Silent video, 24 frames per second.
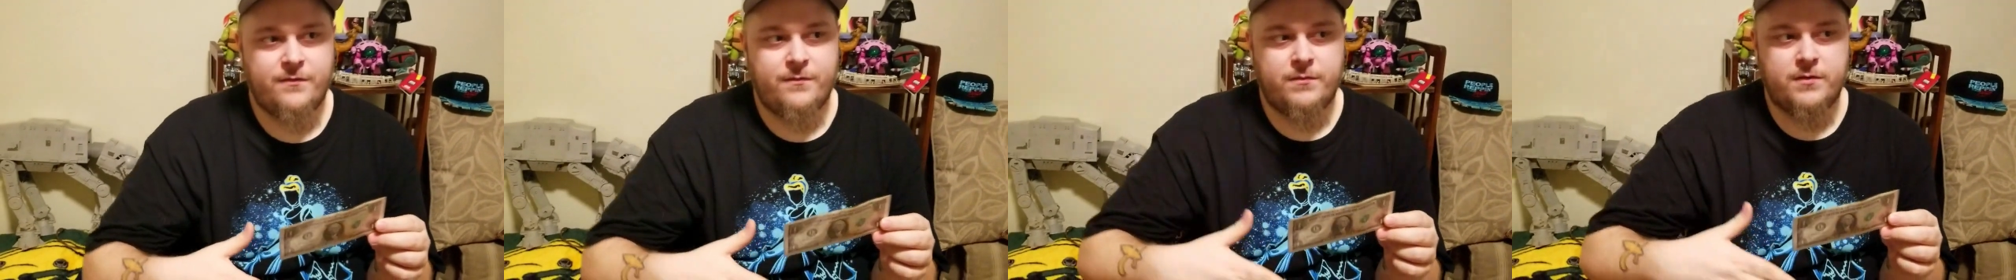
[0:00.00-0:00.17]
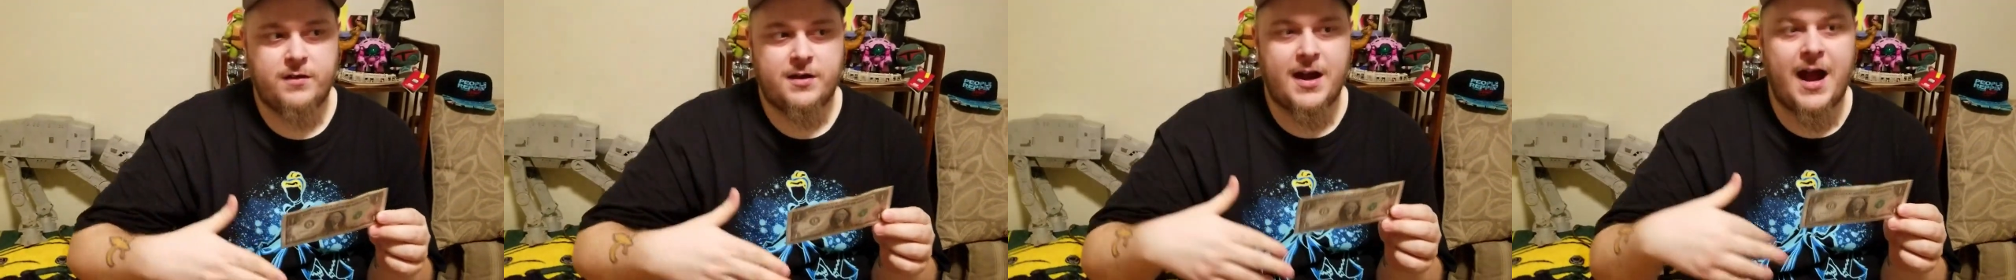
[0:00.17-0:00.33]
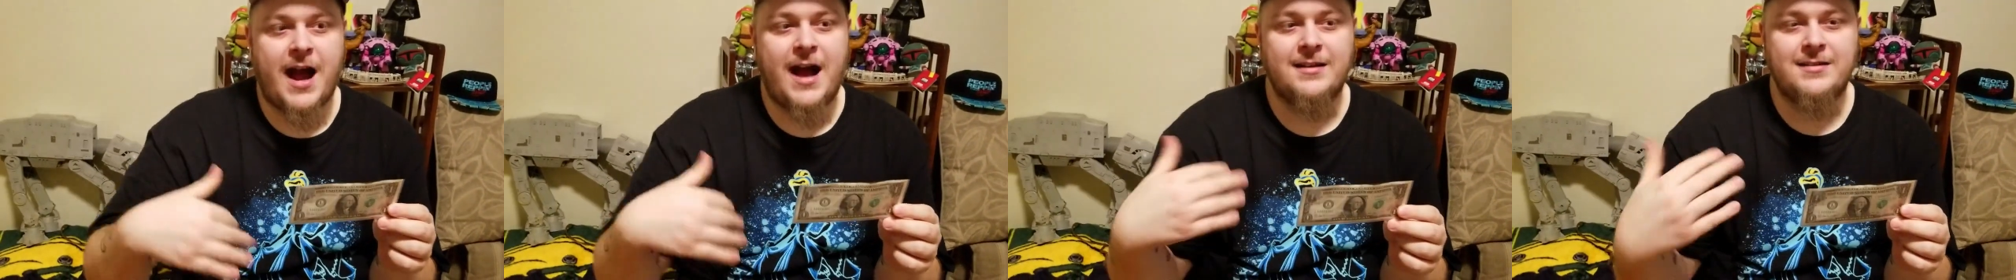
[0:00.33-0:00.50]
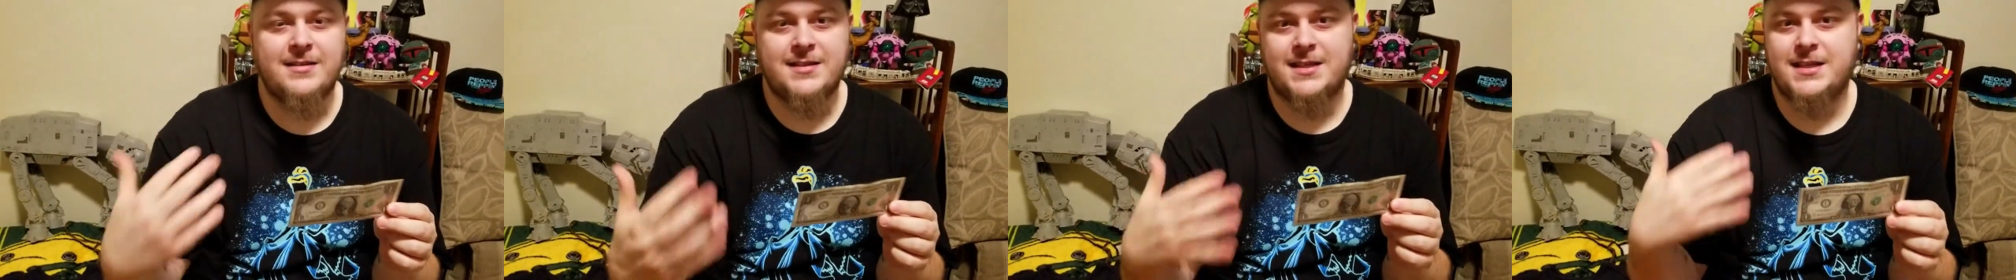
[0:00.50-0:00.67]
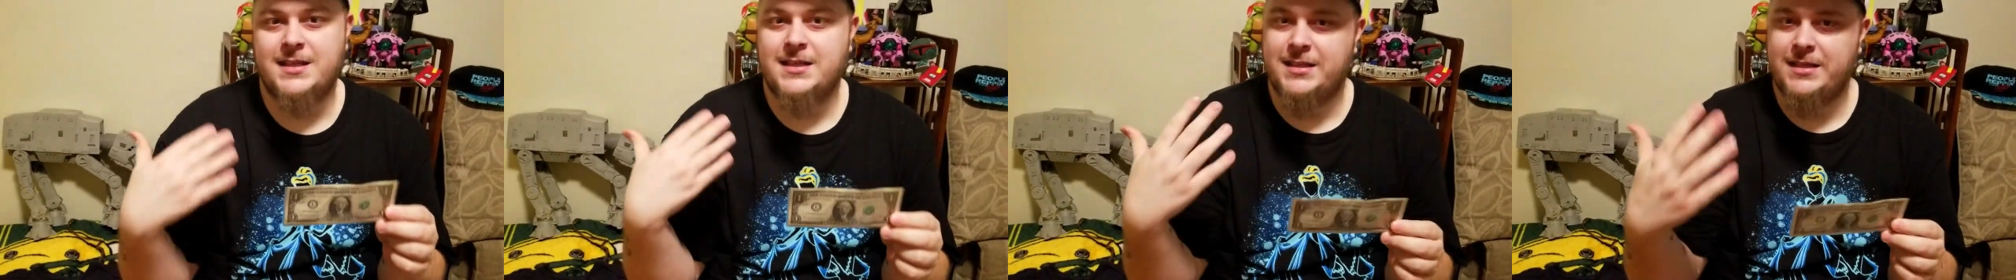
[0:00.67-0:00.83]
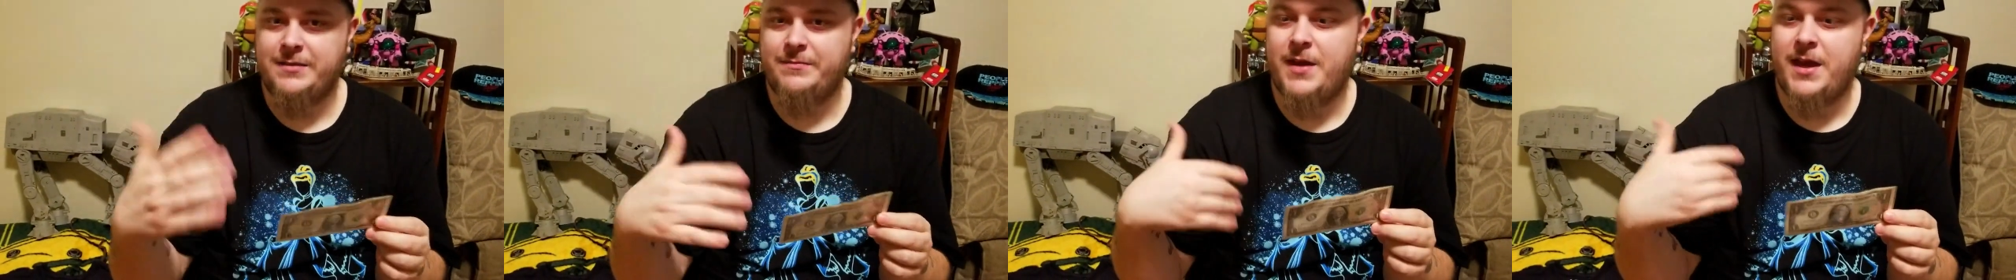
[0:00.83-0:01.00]

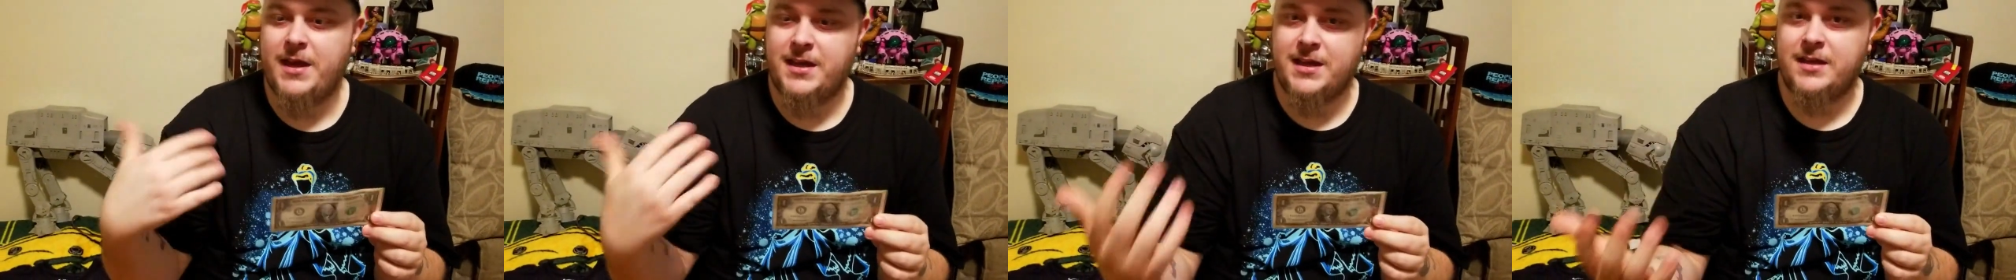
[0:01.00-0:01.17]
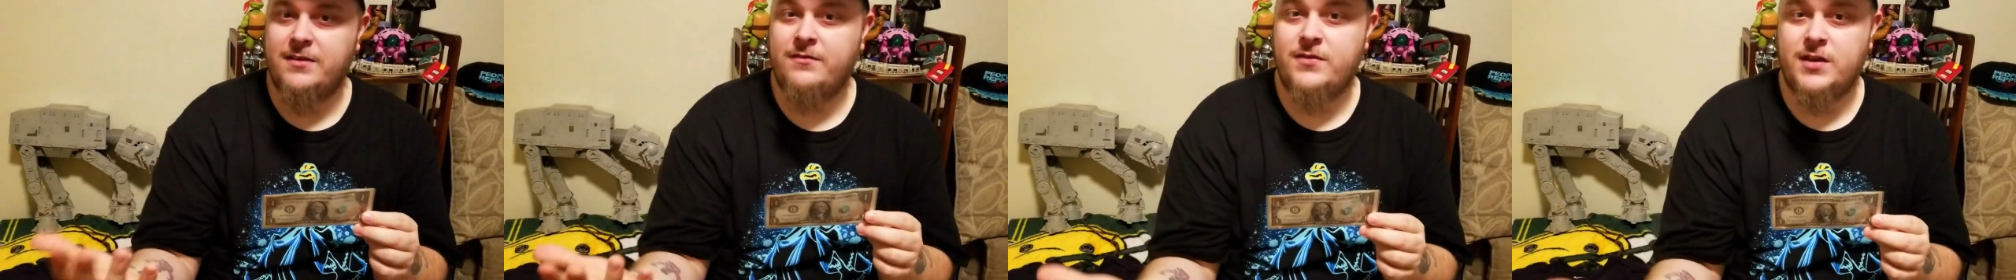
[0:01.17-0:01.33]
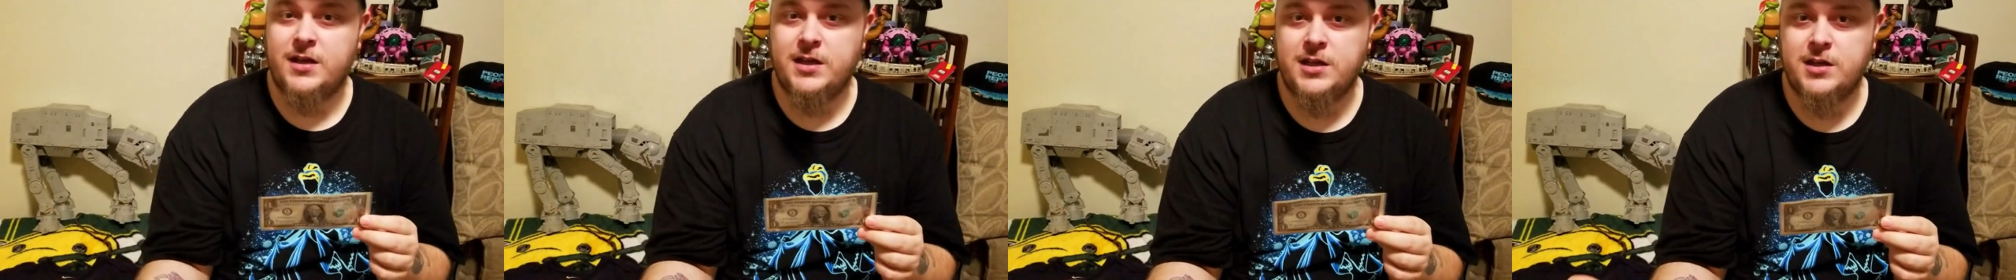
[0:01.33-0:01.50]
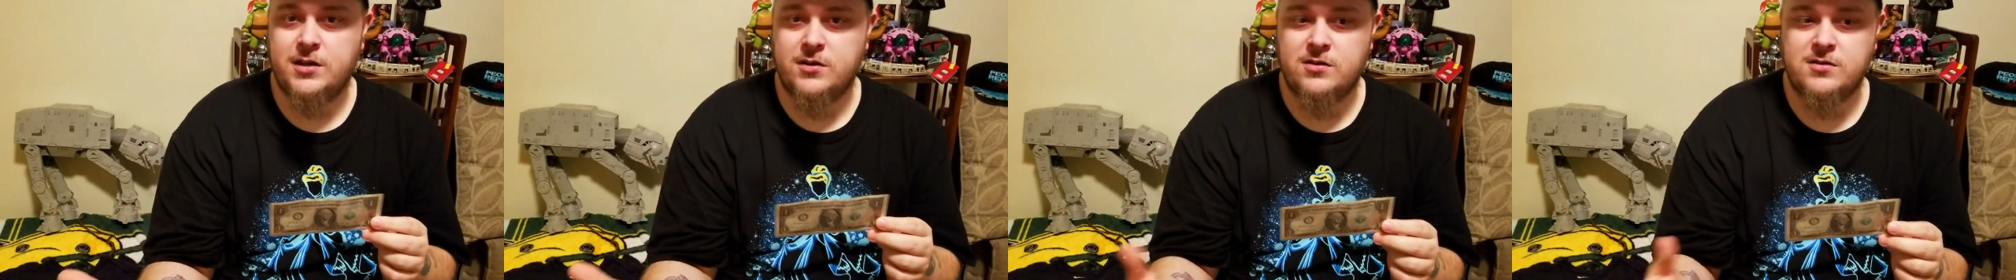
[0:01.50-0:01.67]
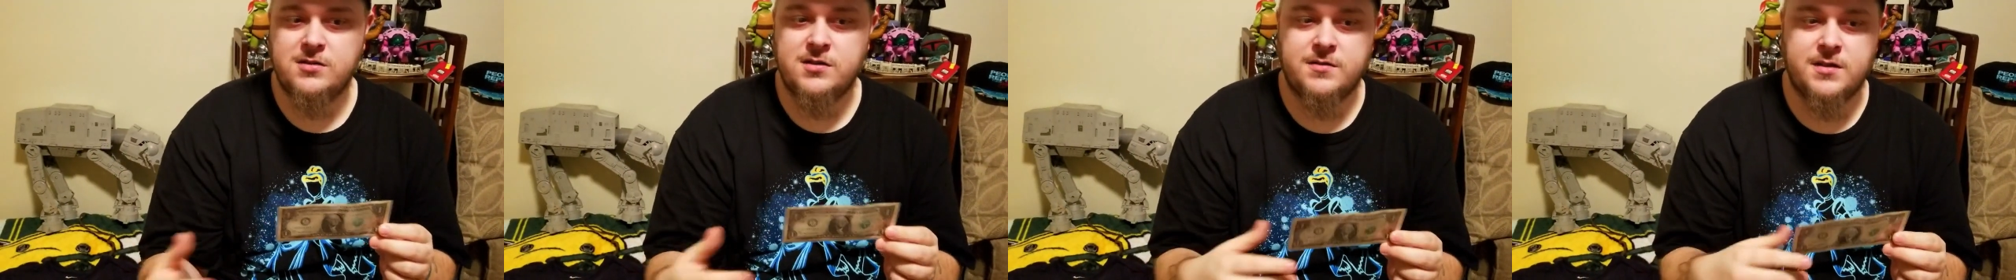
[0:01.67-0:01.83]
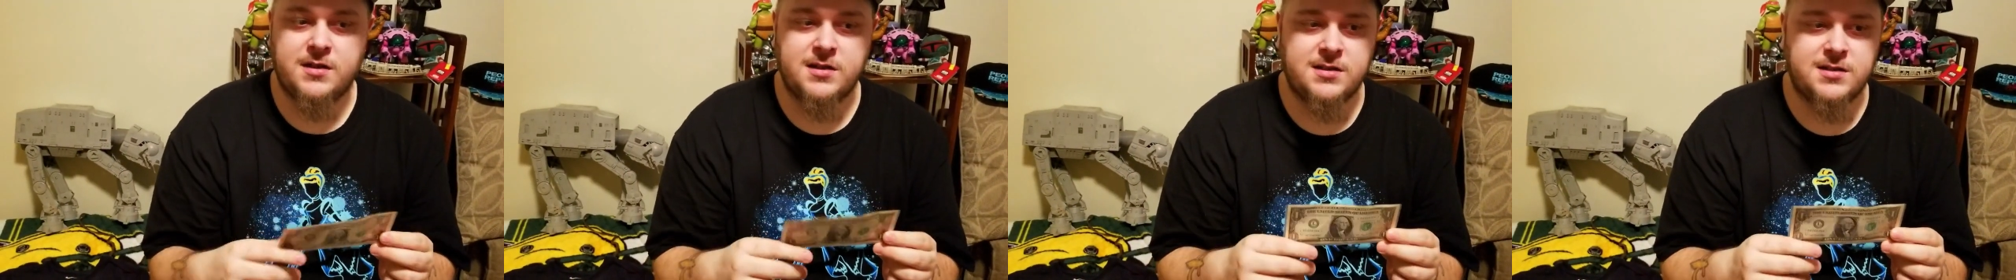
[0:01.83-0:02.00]
constantly making
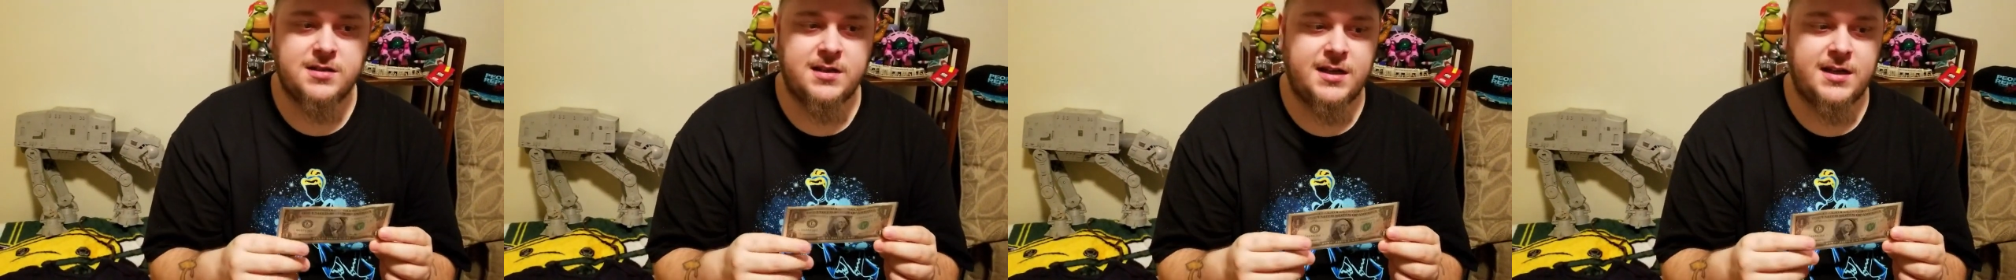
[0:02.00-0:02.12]
videos because